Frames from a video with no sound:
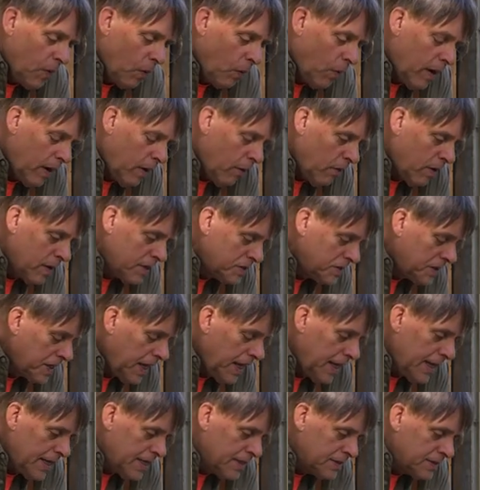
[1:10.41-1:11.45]
But what I want to
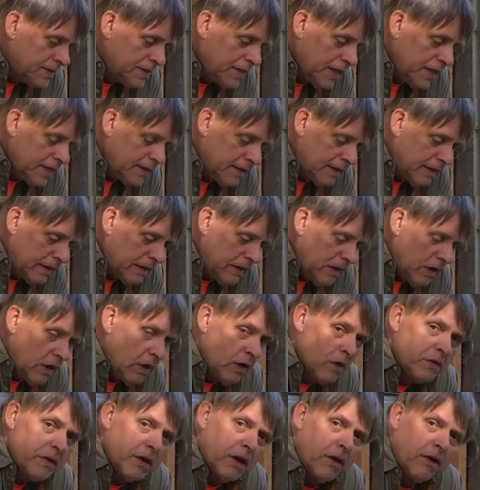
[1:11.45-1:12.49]
say is that, you
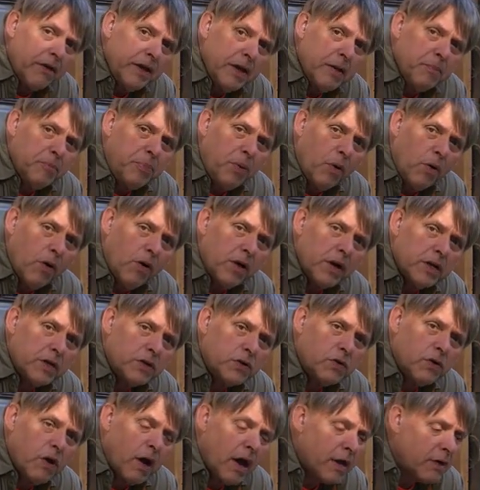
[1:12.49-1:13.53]
know, there are
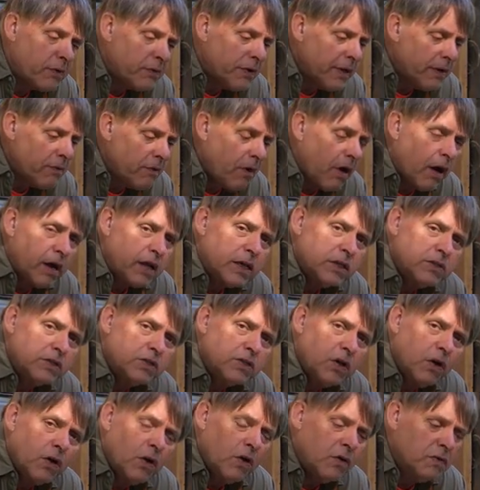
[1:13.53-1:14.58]
imported crockery rocket
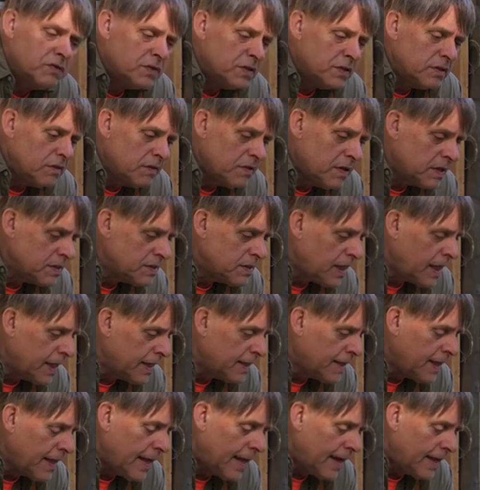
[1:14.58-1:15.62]
stoves and things
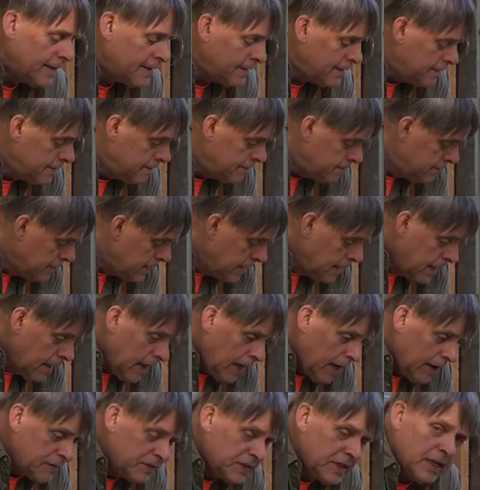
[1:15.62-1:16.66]
like that, and
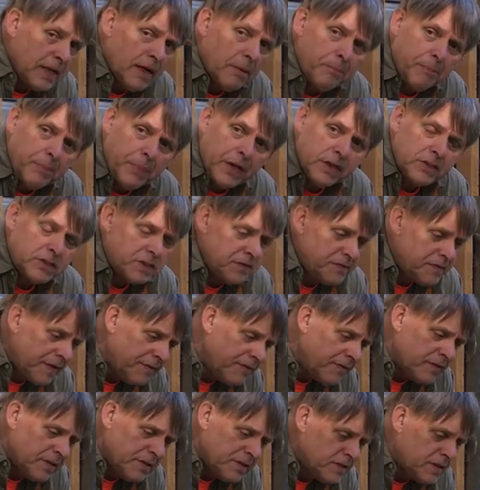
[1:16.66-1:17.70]
I've seen a bunch of
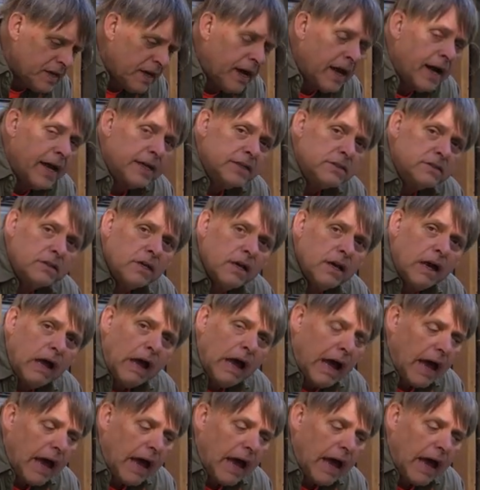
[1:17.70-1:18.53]
different designs.